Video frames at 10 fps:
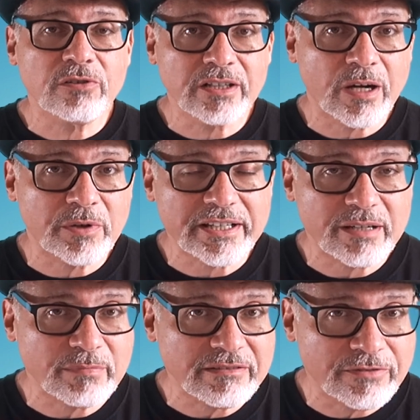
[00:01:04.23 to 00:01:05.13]
the look I want to
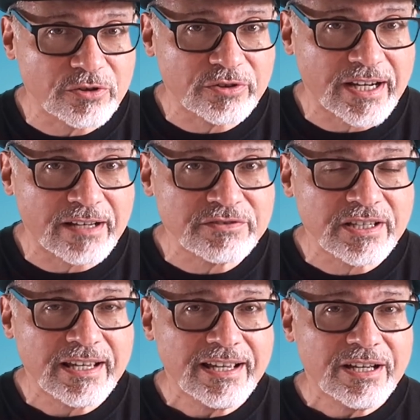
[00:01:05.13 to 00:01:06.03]
get in my
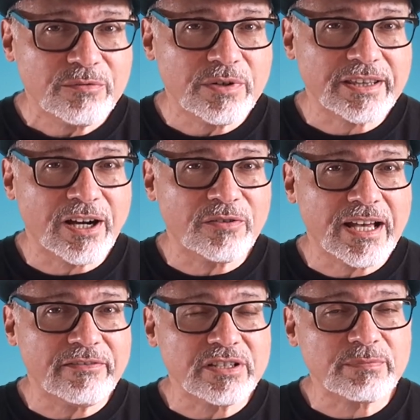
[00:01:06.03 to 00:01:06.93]
photographs without
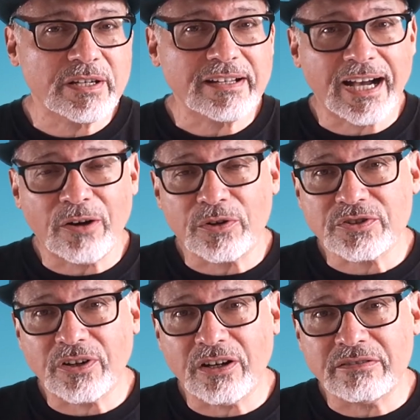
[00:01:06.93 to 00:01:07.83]
having to spend
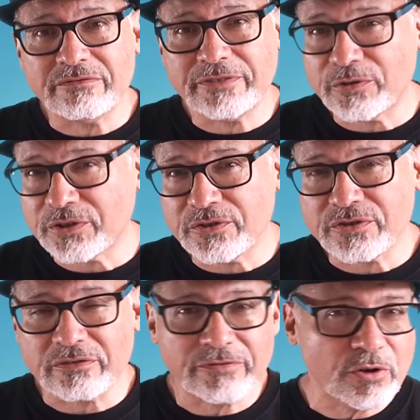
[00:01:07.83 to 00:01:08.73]
hours on
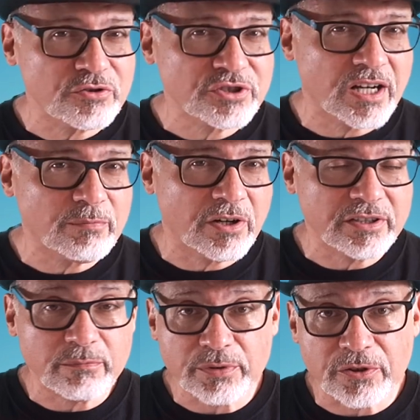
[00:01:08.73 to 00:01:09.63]
filters or Photoshop on
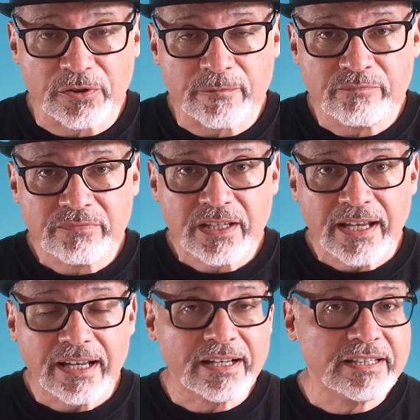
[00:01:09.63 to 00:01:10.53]
a computer.
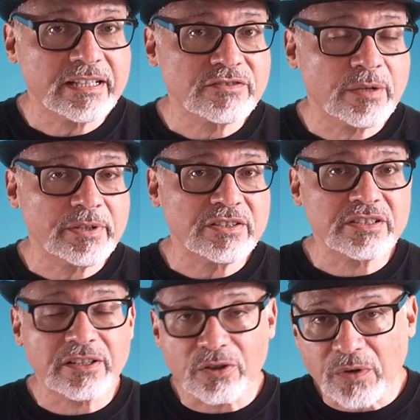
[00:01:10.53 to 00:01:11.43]
And I think if something
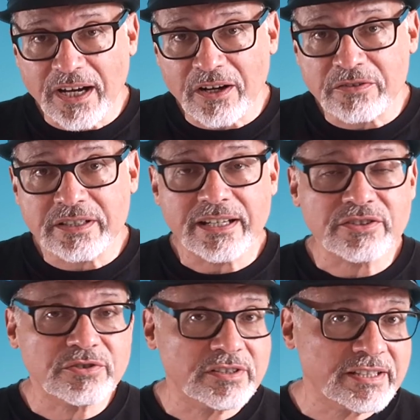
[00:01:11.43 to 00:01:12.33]
is still around,
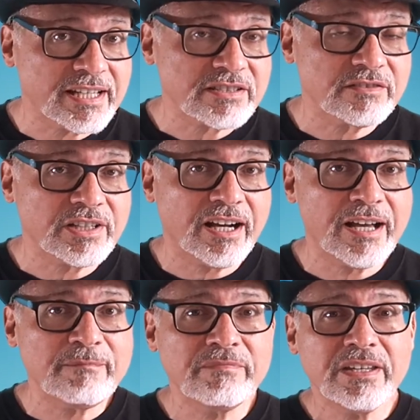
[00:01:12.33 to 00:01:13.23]
has stood the test of
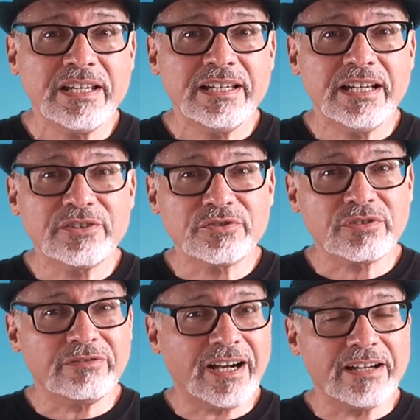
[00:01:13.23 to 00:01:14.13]
time, it's a
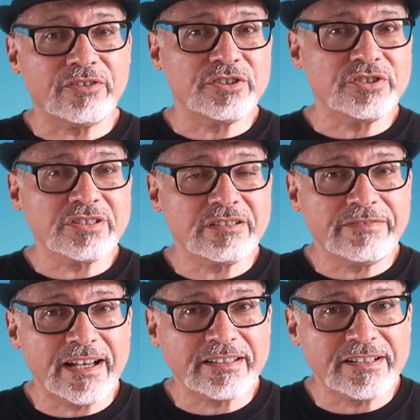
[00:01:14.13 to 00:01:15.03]
survivor, and just the
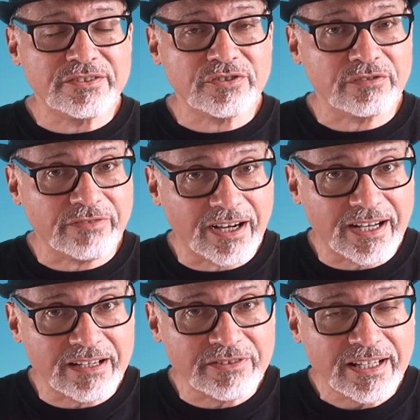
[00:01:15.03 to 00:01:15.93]
fact that it's
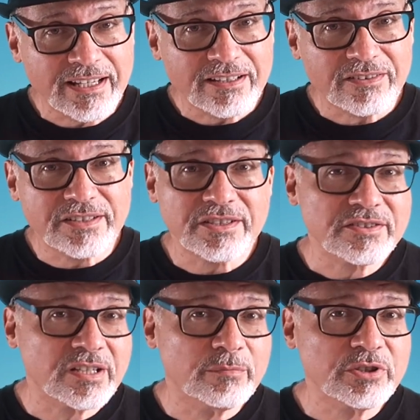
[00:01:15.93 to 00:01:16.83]
survived lends
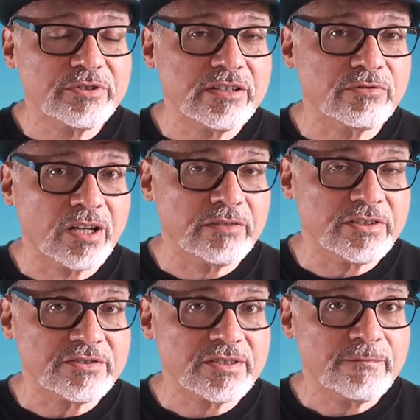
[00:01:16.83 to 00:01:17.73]
it some degree of
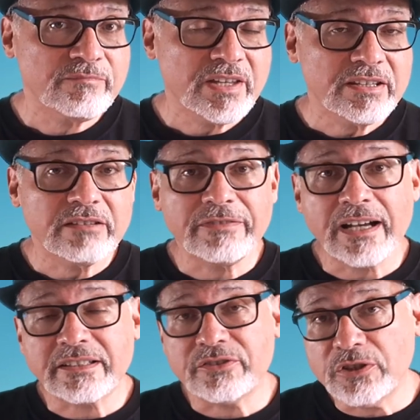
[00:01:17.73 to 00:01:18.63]
relevance. The
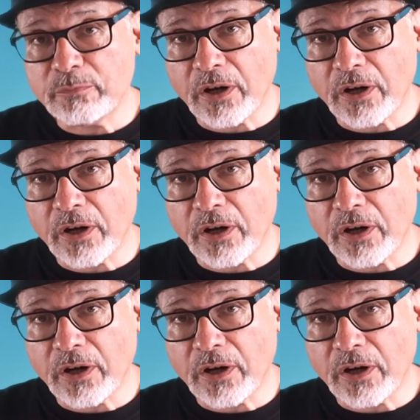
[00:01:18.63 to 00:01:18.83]
fact that new